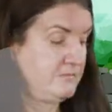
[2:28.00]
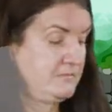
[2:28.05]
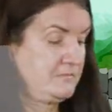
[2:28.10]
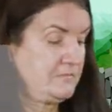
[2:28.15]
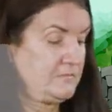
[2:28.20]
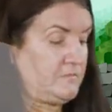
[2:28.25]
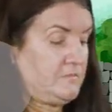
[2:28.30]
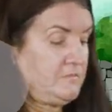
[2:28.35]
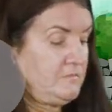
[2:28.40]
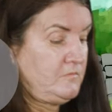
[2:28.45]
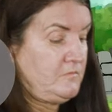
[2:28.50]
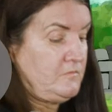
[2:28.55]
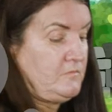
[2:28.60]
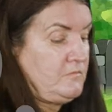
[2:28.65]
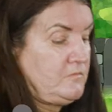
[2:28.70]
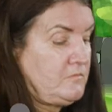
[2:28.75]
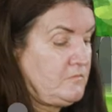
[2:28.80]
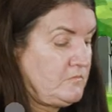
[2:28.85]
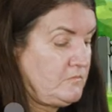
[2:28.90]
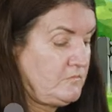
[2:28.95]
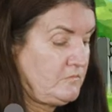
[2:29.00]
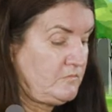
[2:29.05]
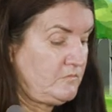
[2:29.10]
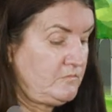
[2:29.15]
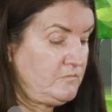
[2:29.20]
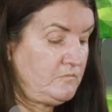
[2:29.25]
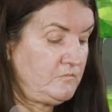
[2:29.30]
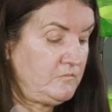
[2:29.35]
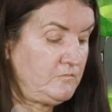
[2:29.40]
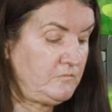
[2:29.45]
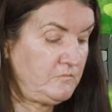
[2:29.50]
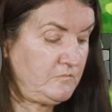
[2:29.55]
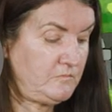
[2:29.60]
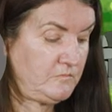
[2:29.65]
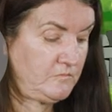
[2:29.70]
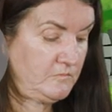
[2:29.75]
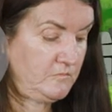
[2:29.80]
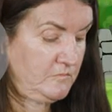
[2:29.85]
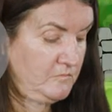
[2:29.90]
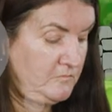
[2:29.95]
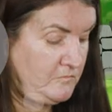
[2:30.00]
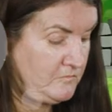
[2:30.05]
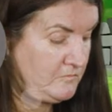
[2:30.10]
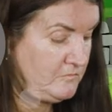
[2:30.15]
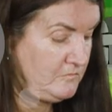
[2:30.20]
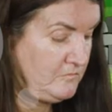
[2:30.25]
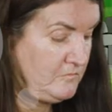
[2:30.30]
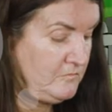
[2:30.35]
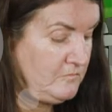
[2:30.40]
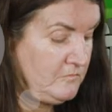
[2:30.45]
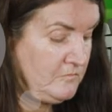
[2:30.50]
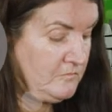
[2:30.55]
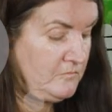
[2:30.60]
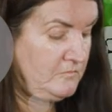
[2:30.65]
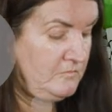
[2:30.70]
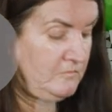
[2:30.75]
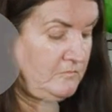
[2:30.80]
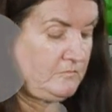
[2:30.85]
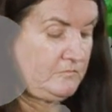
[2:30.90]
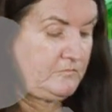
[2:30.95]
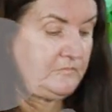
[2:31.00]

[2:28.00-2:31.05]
(no one is talking)